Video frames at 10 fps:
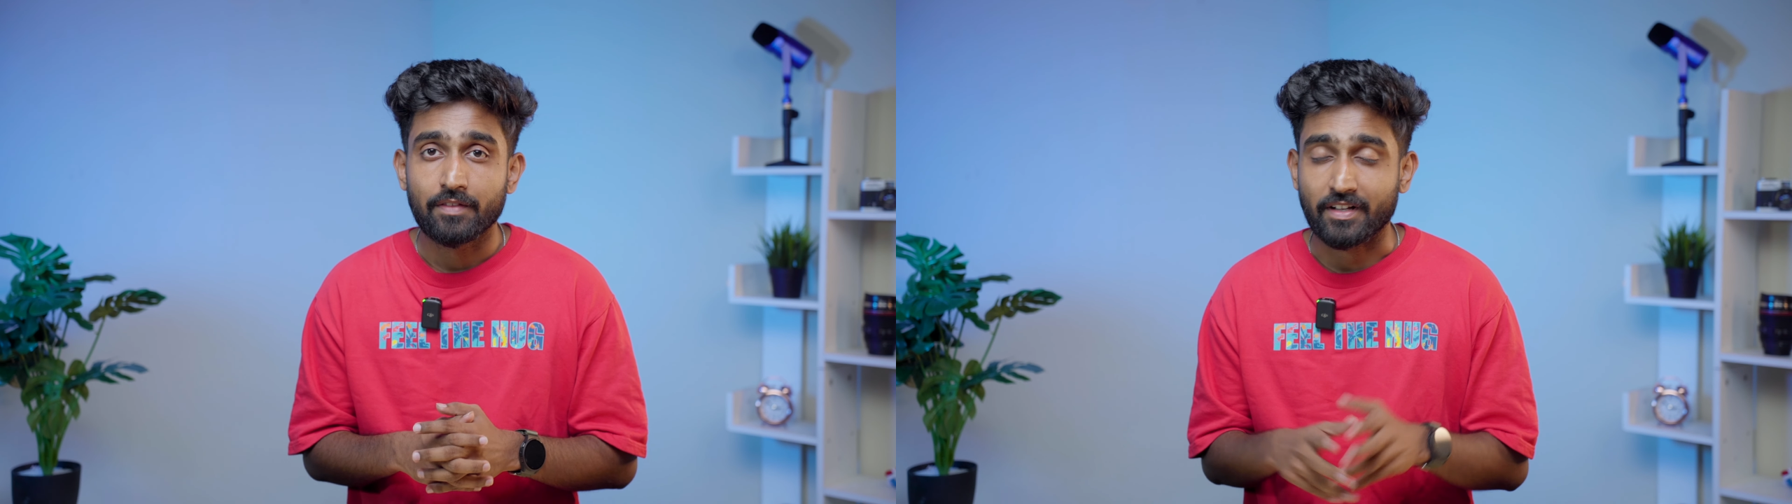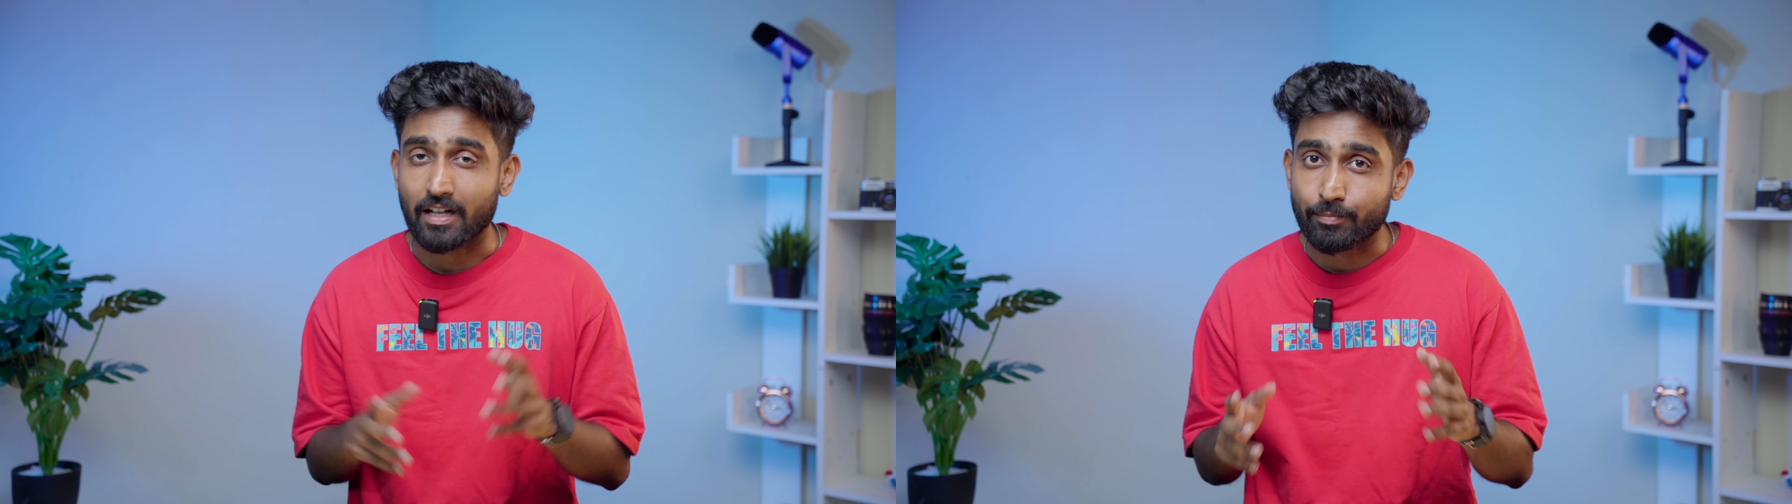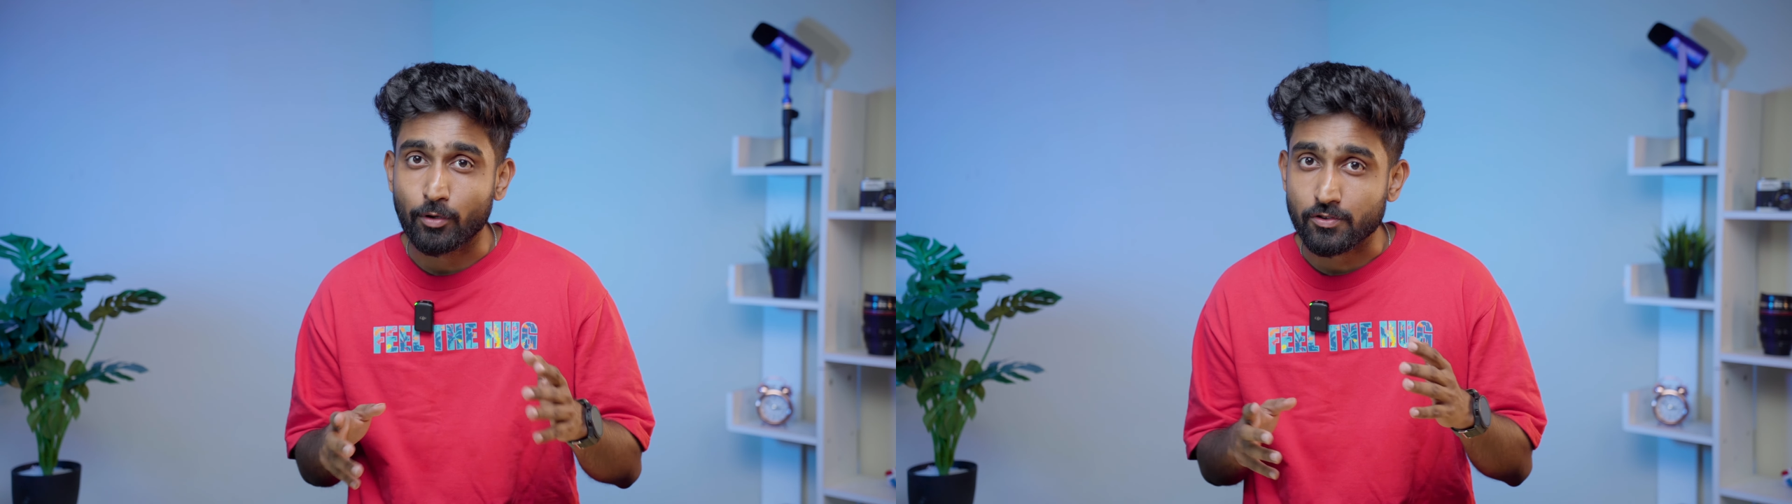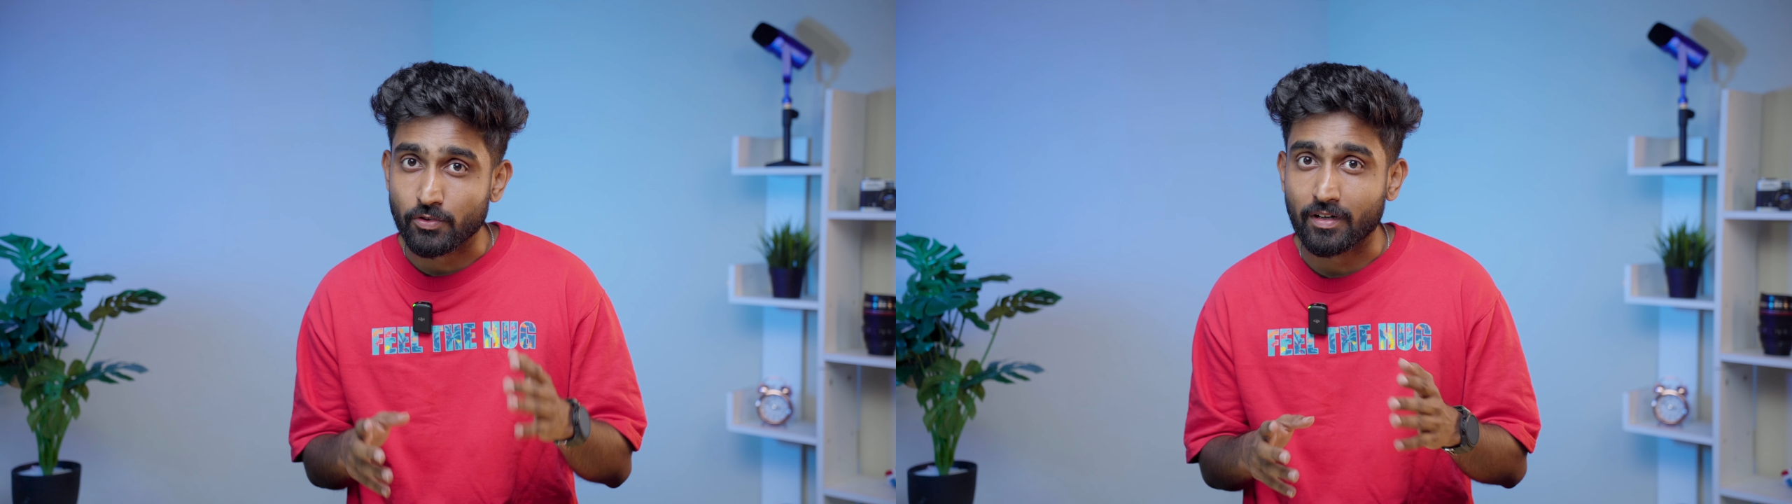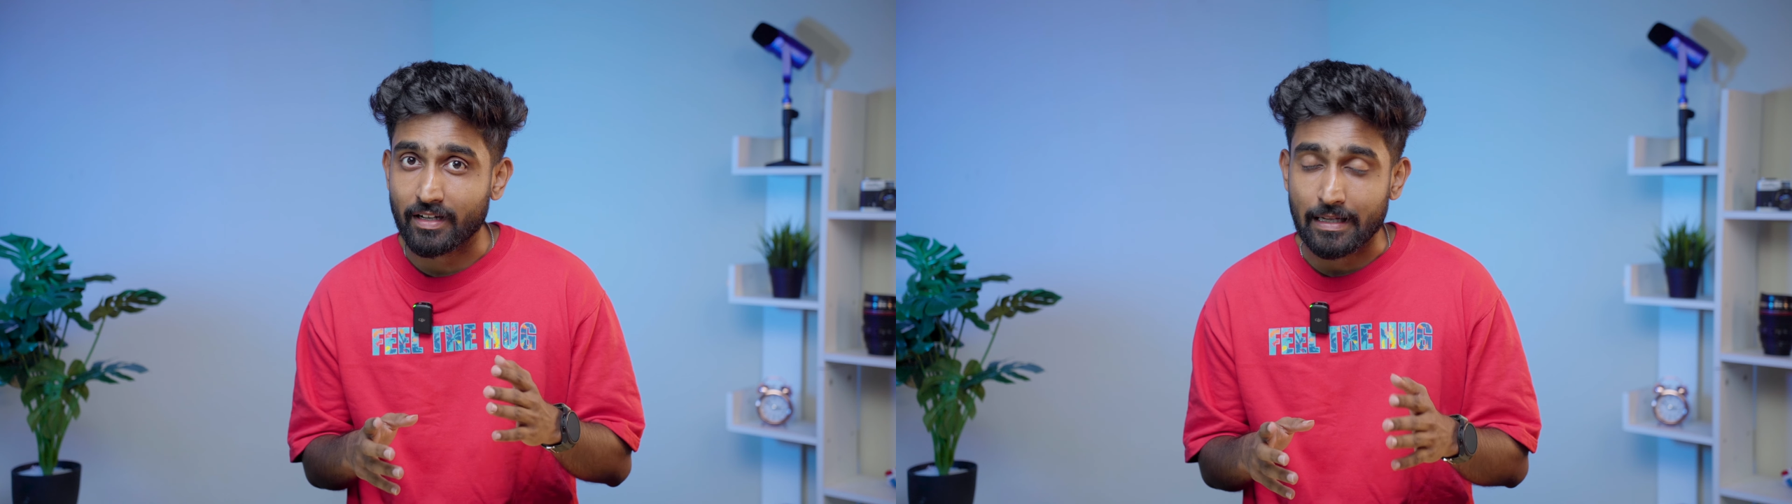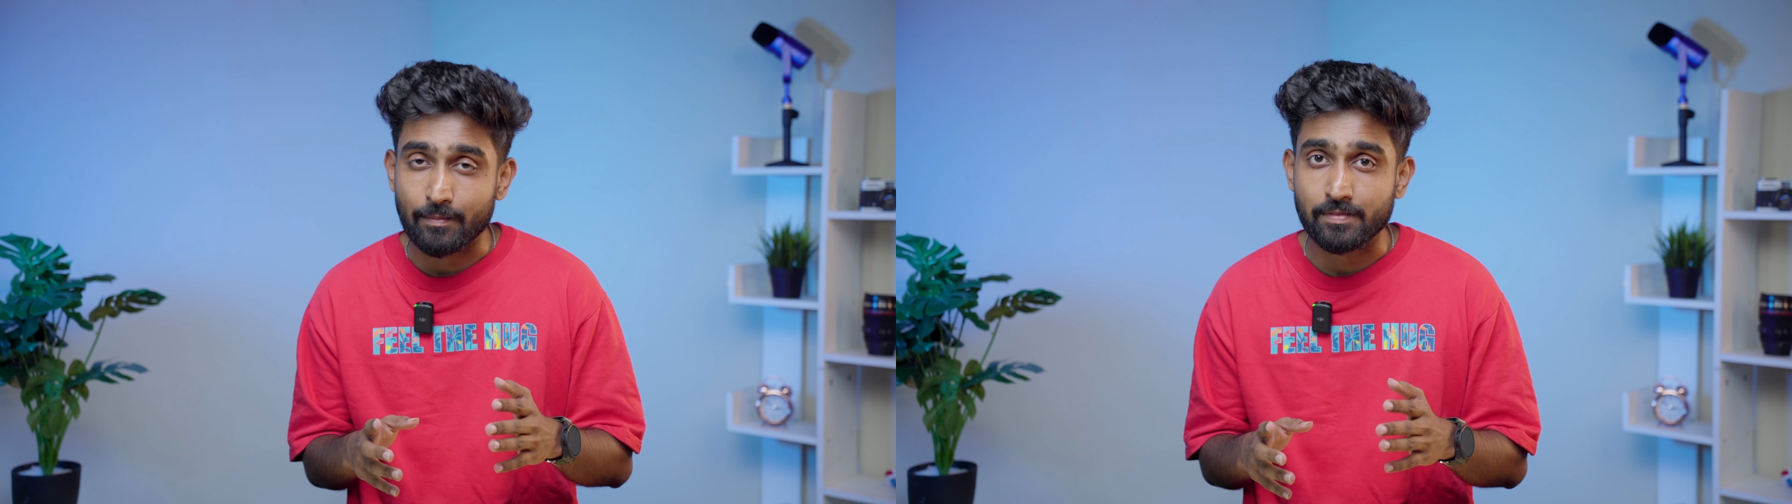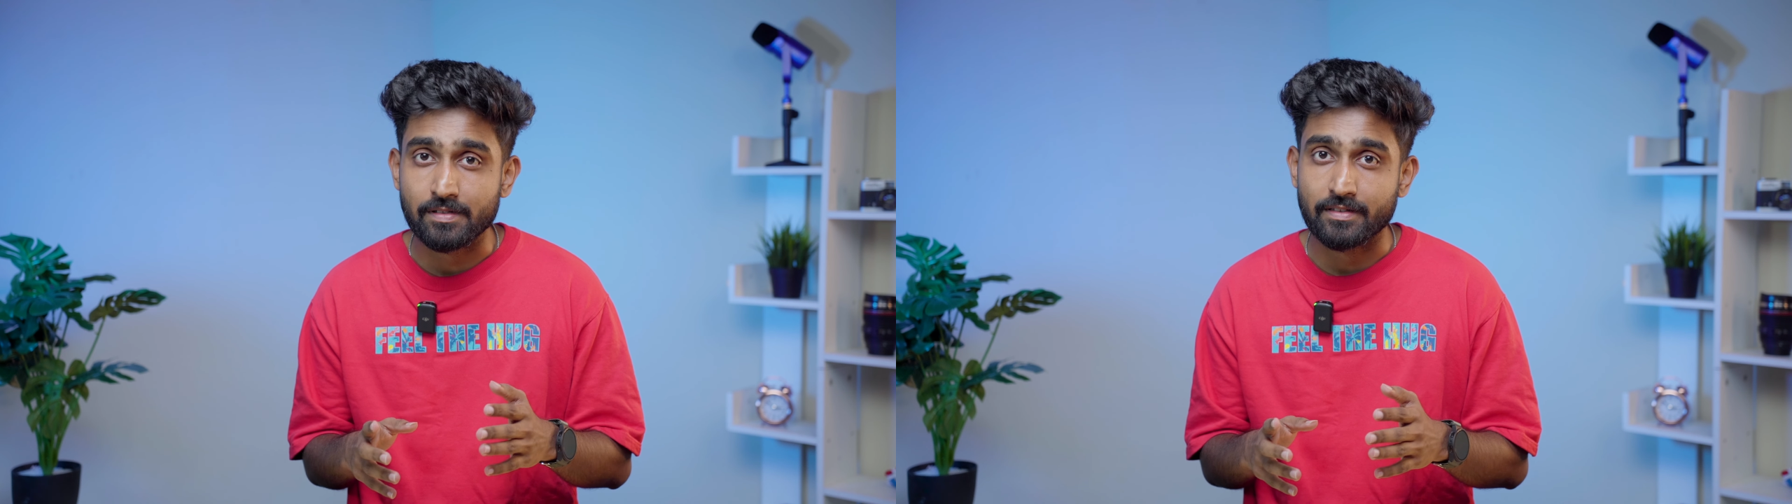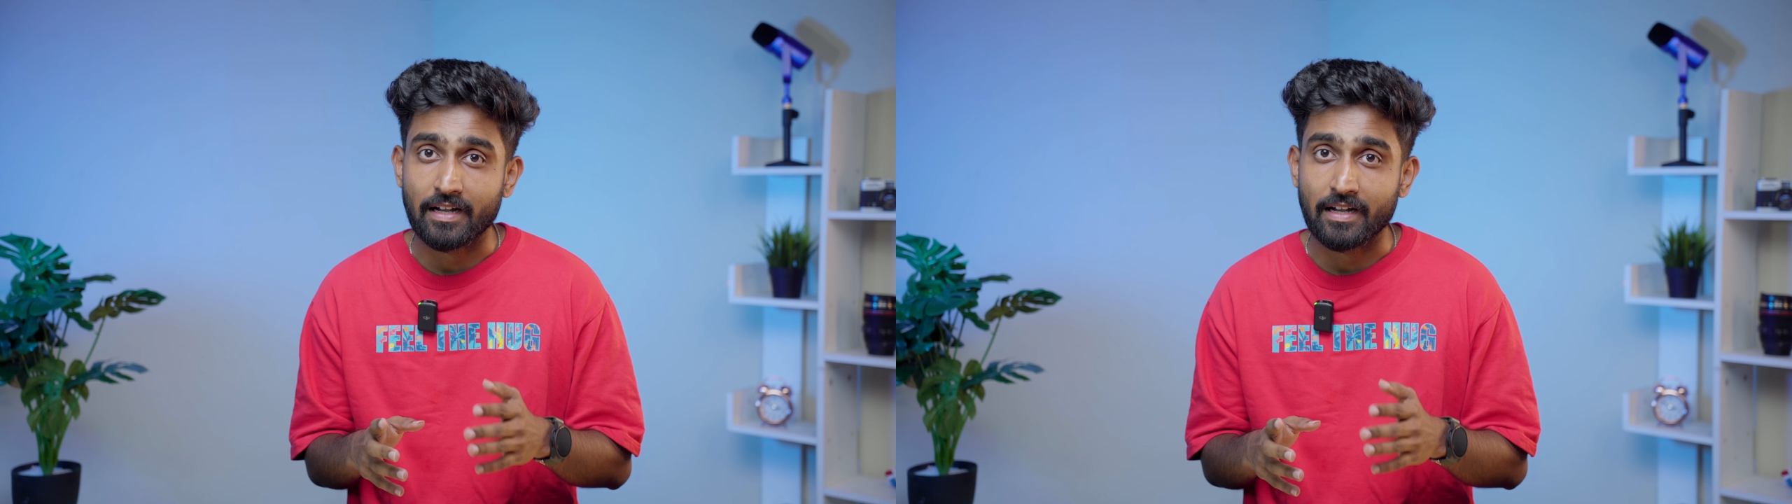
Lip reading: The company also claims